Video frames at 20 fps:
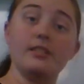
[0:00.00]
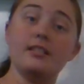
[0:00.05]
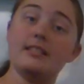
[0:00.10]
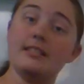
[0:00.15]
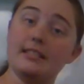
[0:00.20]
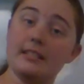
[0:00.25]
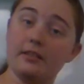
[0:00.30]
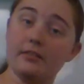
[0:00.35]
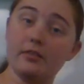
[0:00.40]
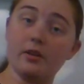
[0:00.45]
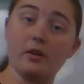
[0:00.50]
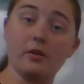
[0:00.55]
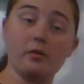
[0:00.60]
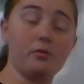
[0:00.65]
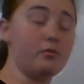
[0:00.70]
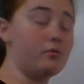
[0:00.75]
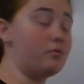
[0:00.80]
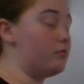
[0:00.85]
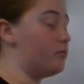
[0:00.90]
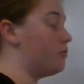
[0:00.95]
0,
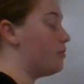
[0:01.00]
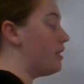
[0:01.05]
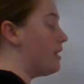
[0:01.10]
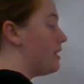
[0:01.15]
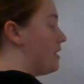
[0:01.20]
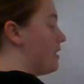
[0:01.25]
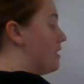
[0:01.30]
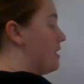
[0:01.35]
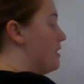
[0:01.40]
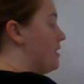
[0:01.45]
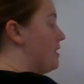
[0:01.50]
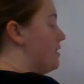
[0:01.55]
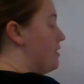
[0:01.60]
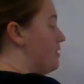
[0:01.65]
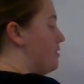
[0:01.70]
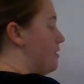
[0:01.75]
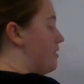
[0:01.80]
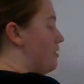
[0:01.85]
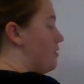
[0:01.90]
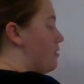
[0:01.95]
right.
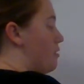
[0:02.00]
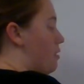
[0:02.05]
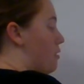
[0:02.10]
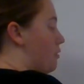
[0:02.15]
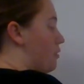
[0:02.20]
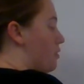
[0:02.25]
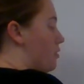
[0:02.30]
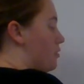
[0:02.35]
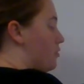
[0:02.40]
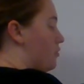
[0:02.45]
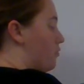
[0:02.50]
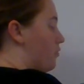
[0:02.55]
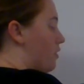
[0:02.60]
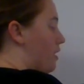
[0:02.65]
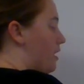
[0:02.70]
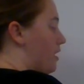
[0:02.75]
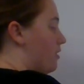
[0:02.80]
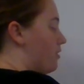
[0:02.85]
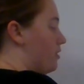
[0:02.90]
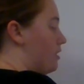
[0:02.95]
0 goes
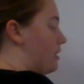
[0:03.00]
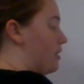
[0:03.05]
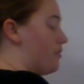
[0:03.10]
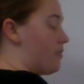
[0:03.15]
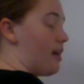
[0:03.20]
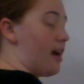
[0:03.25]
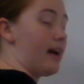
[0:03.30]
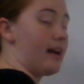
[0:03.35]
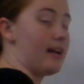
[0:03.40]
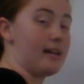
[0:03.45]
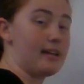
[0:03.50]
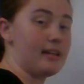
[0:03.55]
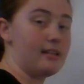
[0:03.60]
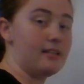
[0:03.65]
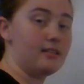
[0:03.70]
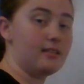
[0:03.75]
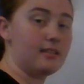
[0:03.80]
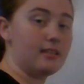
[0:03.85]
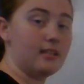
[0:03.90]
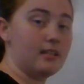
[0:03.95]
right underneath that
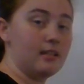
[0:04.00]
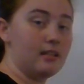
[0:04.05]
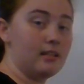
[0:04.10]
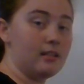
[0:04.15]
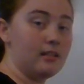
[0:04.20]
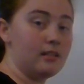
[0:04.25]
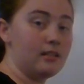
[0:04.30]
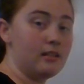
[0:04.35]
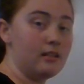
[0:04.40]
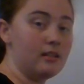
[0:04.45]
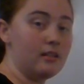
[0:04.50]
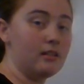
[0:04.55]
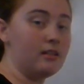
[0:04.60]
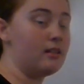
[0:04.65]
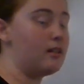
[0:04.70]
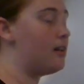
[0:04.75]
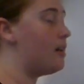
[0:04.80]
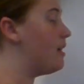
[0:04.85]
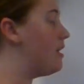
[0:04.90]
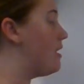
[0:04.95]
8.
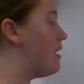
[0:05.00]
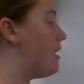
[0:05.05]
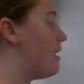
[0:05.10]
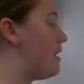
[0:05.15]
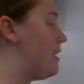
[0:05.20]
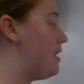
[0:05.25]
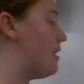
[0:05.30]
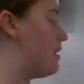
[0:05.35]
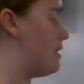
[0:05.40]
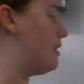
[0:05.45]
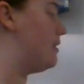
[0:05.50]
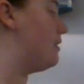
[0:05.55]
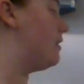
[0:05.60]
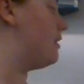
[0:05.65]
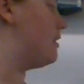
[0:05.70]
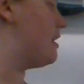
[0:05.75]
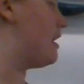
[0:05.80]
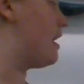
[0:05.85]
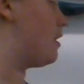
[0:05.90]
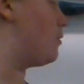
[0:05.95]
And
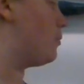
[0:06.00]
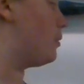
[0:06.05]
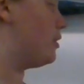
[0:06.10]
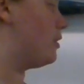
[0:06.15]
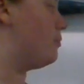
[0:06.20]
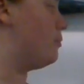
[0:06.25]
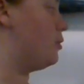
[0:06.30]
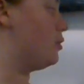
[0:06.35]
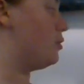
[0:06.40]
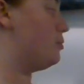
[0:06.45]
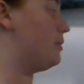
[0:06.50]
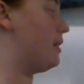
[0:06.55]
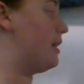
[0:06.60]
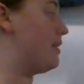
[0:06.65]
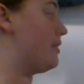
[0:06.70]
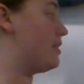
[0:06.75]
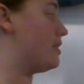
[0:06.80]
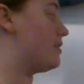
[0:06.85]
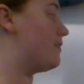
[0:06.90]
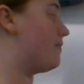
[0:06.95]
now we're going to multiply
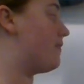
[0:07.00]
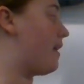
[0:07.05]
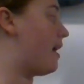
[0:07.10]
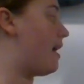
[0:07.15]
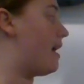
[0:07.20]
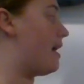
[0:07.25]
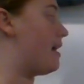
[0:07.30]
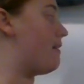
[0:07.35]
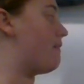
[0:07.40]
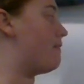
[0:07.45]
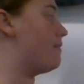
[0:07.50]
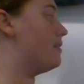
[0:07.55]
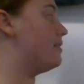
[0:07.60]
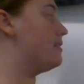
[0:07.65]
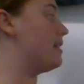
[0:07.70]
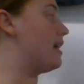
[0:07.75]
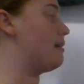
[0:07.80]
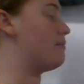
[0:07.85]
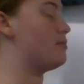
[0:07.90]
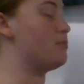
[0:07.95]
this 5
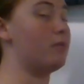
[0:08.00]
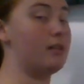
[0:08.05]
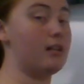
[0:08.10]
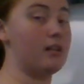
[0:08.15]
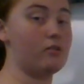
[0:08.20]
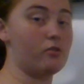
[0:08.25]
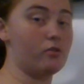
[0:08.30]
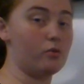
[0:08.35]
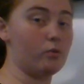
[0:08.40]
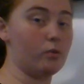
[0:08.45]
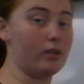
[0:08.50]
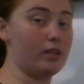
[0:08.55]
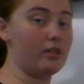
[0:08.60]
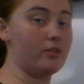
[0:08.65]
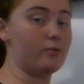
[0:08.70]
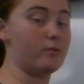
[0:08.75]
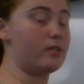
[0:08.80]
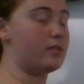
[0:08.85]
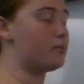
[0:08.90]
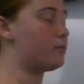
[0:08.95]
times
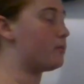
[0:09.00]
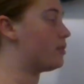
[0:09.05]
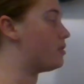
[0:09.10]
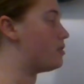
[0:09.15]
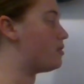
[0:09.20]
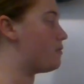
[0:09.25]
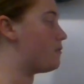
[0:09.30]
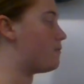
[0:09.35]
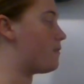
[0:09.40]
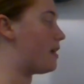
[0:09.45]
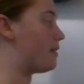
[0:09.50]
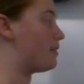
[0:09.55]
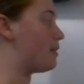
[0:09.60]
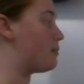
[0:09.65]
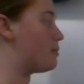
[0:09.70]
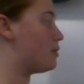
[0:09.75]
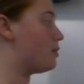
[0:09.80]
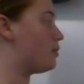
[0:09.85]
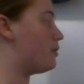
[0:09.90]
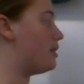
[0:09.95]
123, so we're going to do 5 times
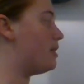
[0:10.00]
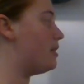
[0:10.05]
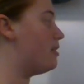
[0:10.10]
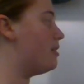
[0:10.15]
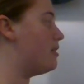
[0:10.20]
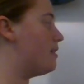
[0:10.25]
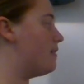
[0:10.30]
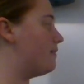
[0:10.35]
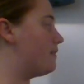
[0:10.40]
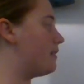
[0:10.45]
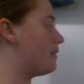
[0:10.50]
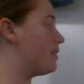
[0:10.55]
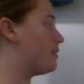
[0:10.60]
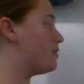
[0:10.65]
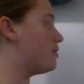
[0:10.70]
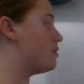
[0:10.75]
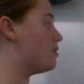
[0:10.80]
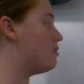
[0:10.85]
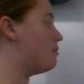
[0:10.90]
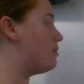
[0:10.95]
3, 5
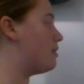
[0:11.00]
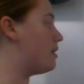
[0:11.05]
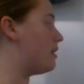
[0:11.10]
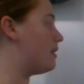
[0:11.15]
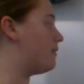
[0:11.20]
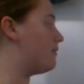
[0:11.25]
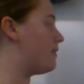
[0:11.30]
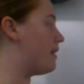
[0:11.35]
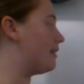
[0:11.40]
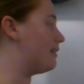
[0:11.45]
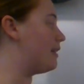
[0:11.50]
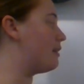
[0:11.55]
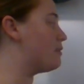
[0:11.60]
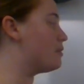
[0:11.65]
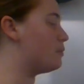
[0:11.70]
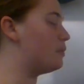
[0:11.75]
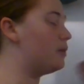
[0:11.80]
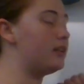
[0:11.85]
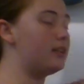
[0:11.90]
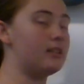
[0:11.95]
times 2, and 5 times
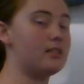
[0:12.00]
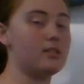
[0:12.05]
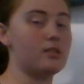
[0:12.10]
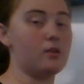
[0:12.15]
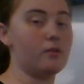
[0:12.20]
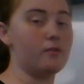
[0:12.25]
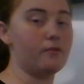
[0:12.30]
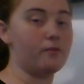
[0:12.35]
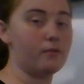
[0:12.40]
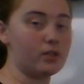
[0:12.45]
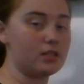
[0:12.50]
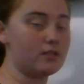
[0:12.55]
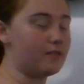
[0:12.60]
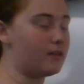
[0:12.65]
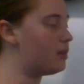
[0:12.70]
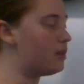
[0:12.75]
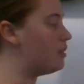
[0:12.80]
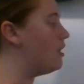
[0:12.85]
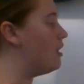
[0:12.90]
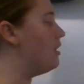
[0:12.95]
1. So first of
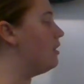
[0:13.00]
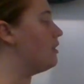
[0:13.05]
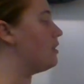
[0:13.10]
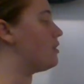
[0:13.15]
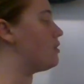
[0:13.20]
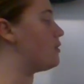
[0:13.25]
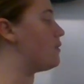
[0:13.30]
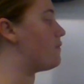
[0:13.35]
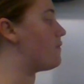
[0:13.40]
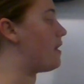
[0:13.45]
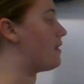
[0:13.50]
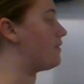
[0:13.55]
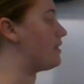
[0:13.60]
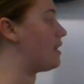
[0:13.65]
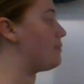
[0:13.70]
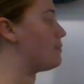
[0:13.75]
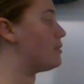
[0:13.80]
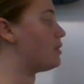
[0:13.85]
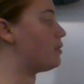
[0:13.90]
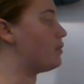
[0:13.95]
all, let's do 5
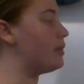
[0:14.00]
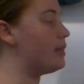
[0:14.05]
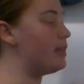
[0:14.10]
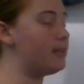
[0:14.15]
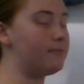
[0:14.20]
times 3.